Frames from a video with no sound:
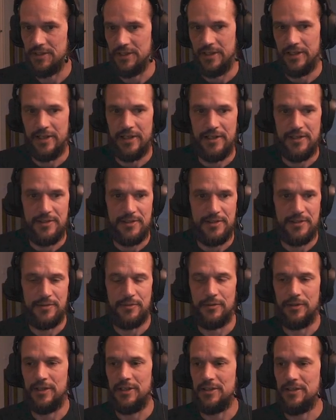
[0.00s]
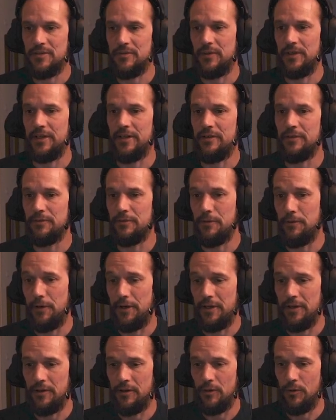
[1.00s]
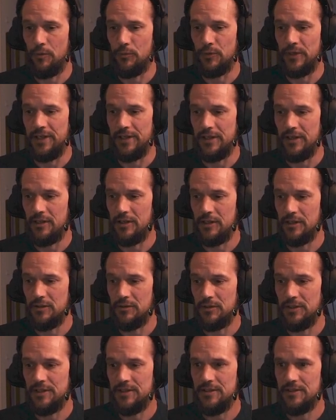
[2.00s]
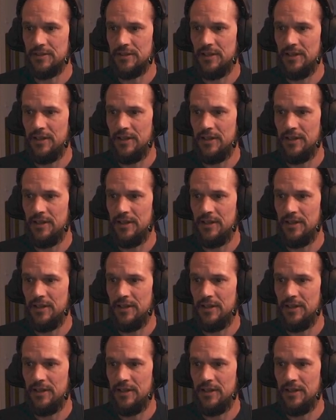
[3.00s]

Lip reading: and adds it to the list when there already are units.